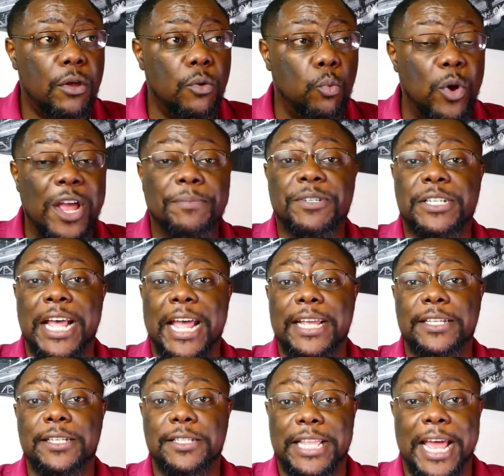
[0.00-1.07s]

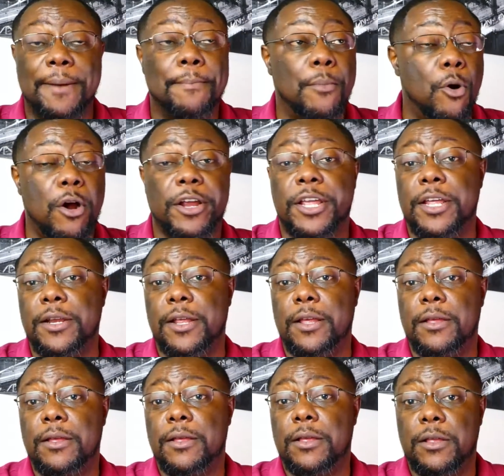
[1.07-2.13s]
websites that market
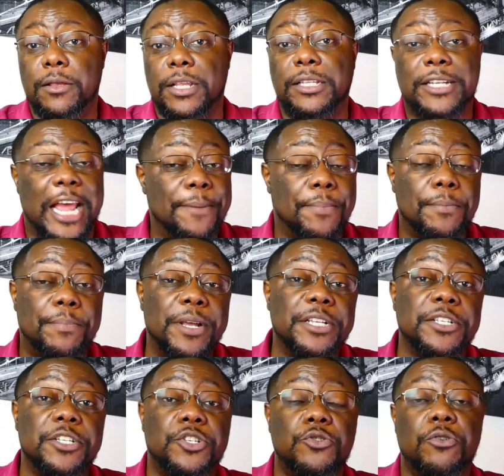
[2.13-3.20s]
the type of
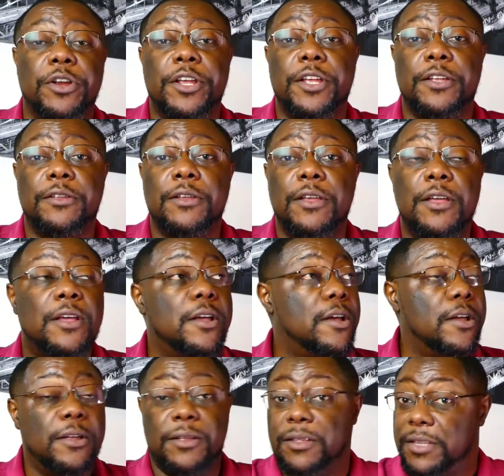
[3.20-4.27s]
business you're in.
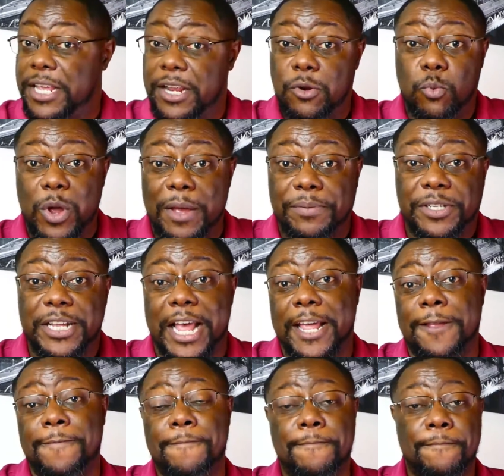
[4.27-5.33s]
Get a
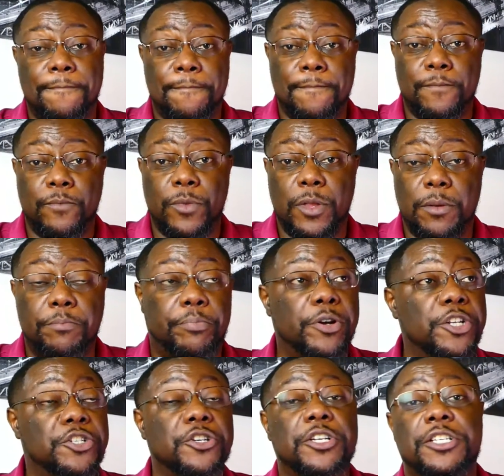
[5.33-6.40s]
website.
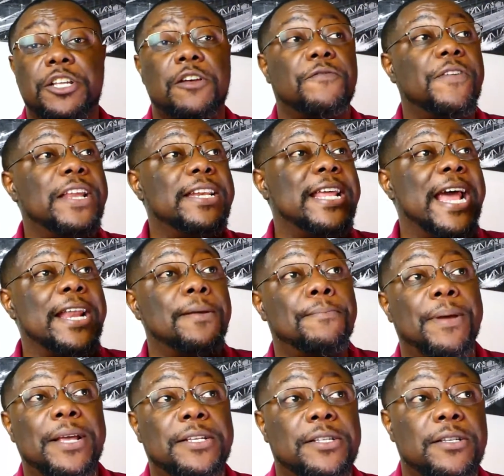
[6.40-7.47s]
Put yourself in
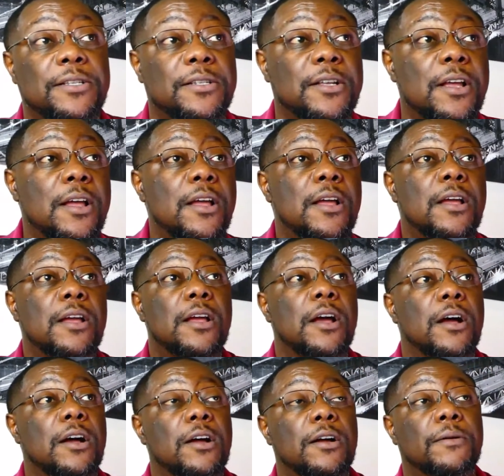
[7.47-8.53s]
databases,
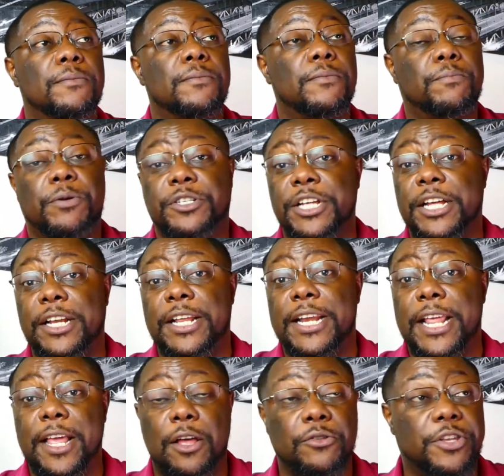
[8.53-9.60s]
particularly in
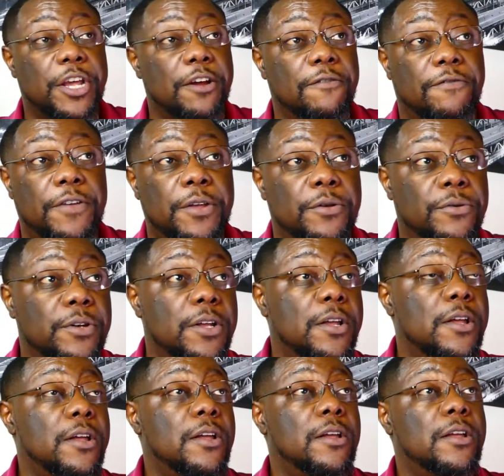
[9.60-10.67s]
the healthcare field.
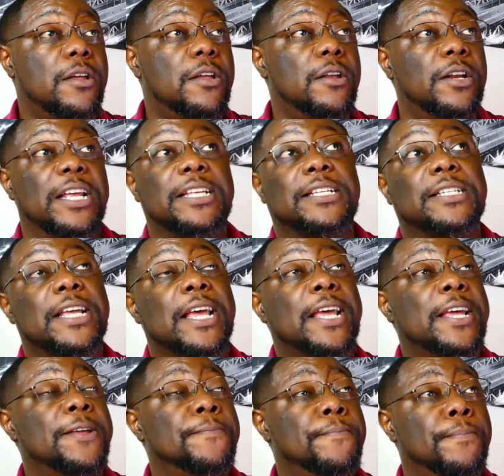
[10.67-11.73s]
Let's
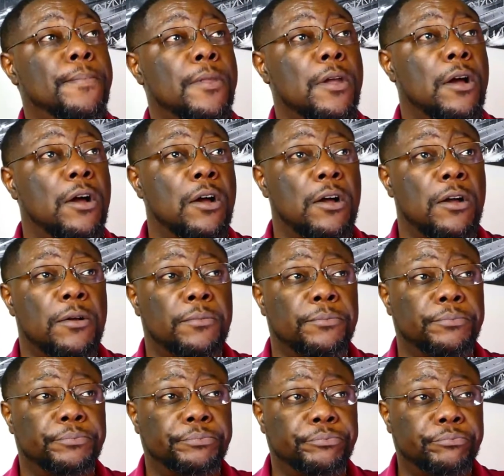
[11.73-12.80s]
say
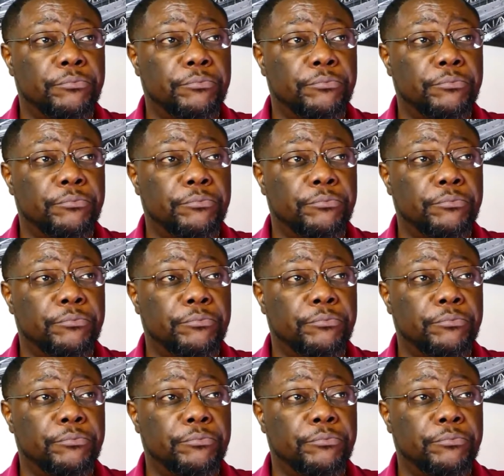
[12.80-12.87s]
I